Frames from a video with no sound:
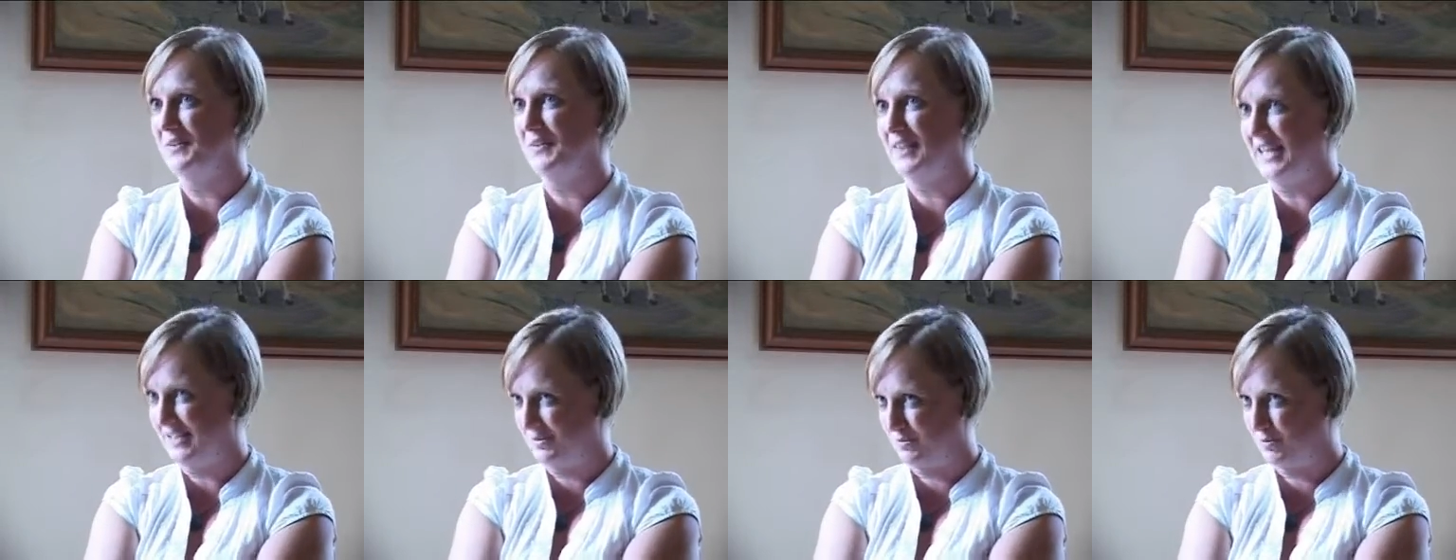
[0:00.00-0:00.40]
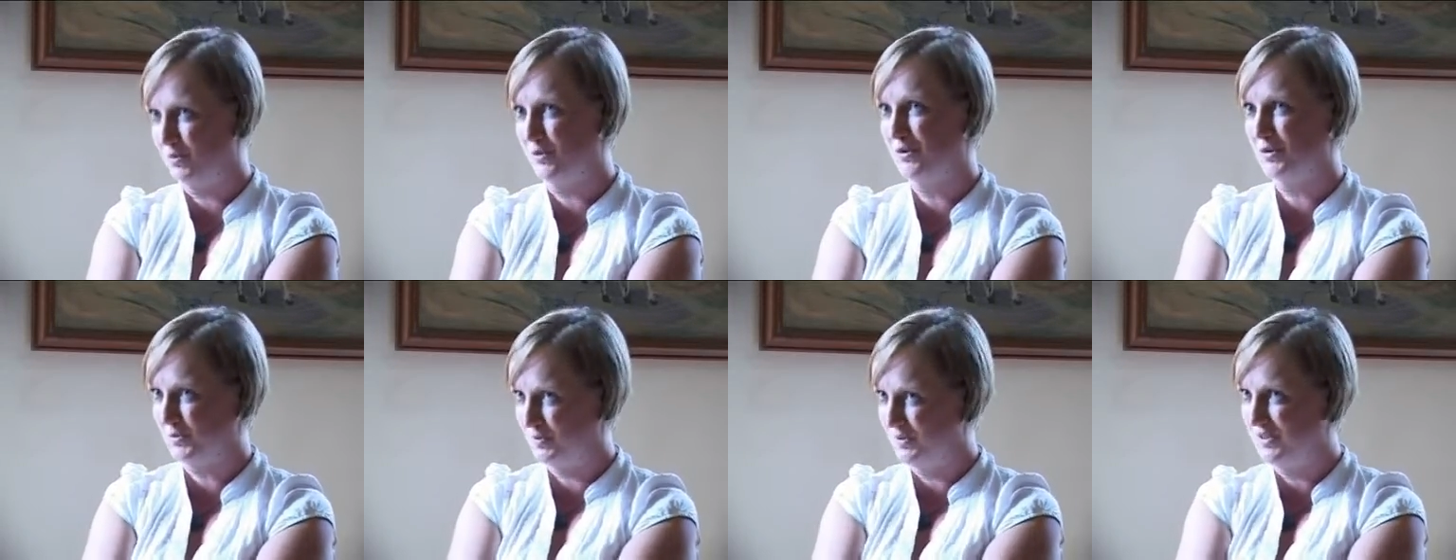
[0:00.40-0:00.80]
that
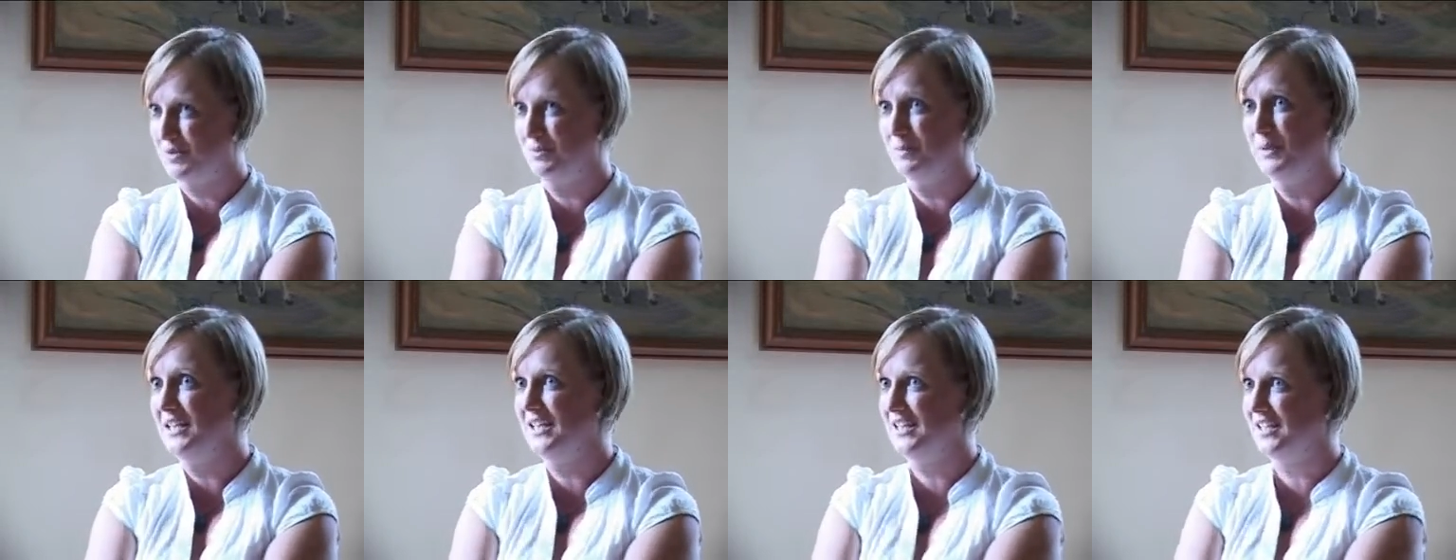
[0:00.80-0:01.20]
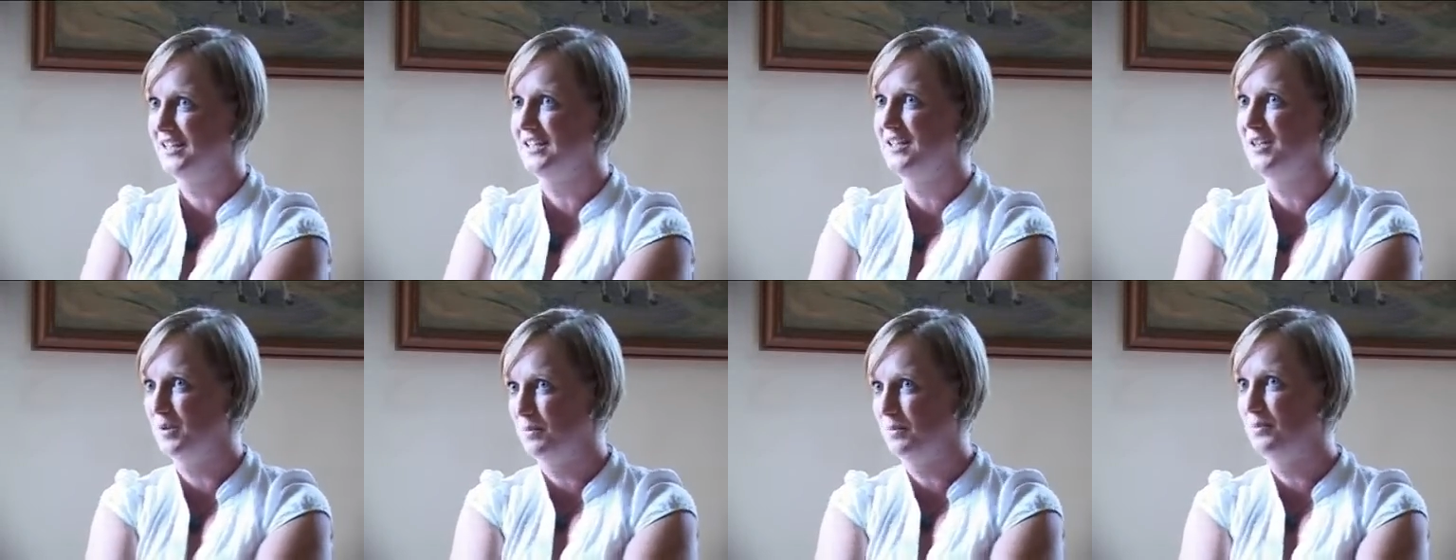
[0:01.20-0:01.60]
work with me
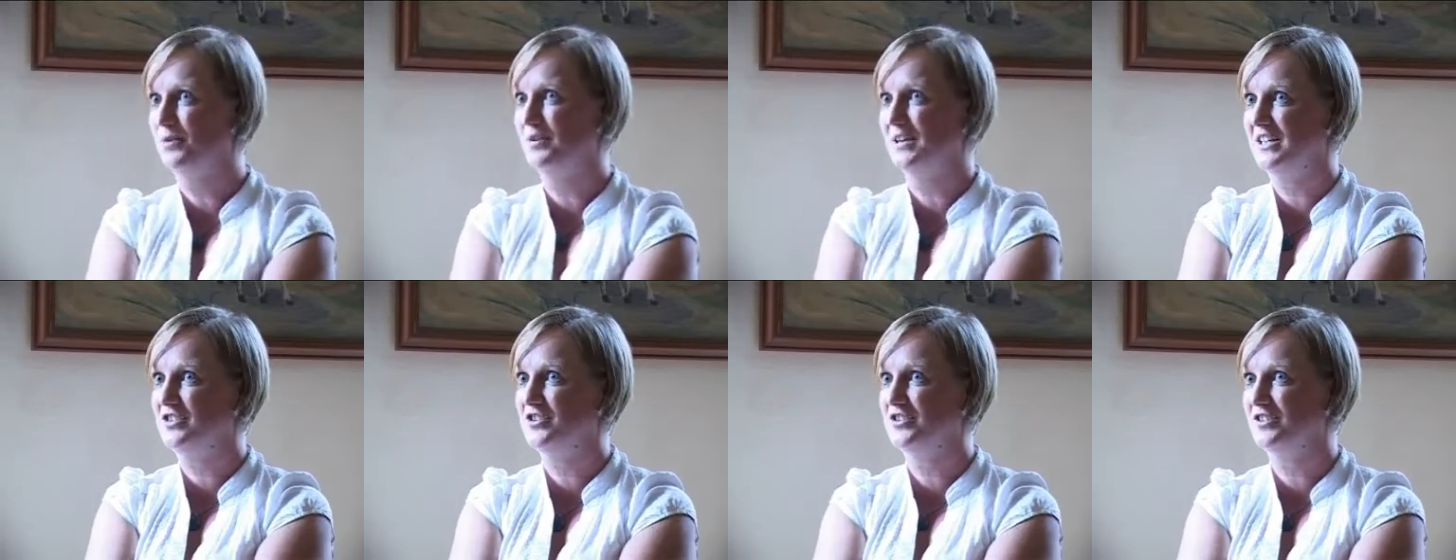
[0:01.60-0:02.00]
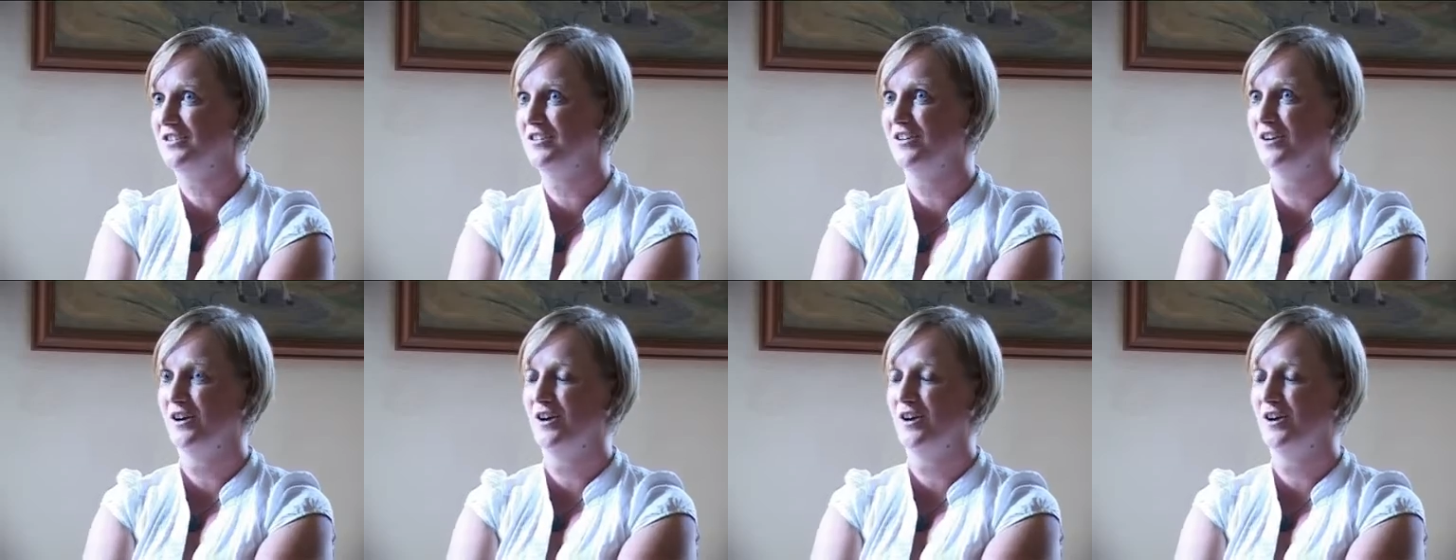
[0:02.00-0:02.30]
in the operation